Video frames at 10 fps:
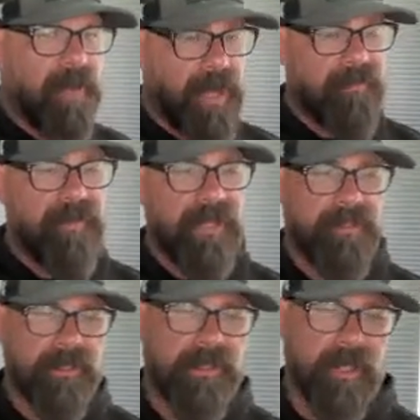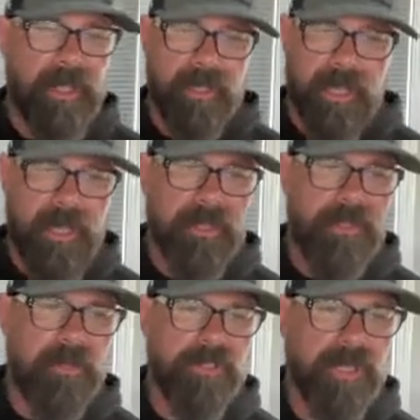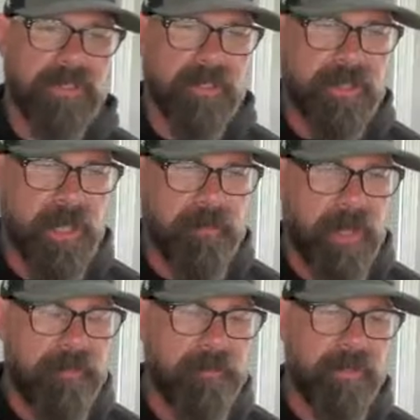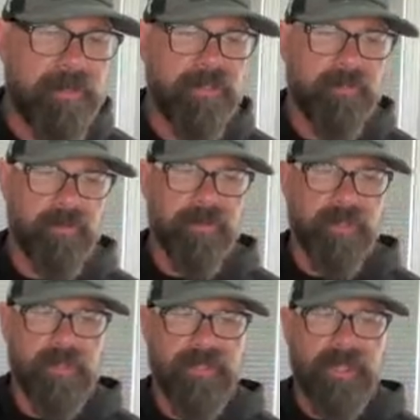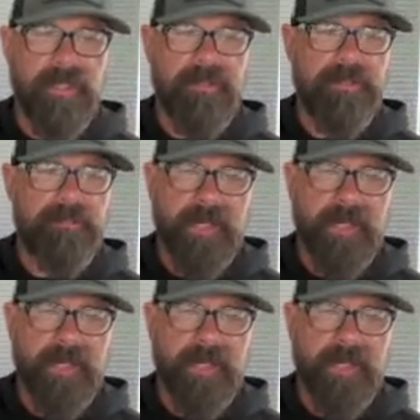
My advice is that head coach needs to step up and put the screws to those kids.